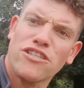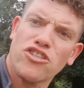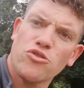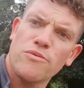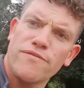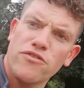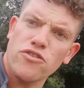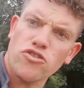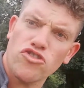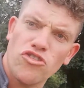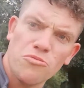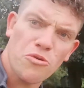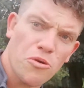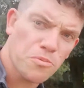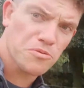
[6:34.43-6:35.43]
so we've just
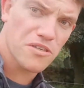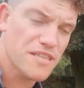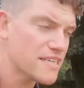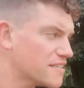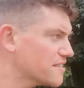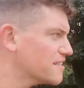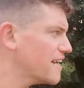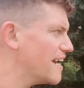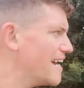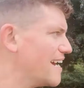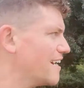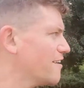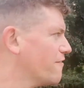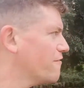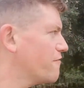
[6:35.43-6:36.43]
come up to this
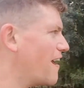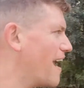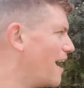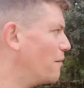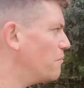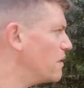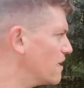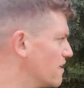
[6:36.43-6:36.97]
farm.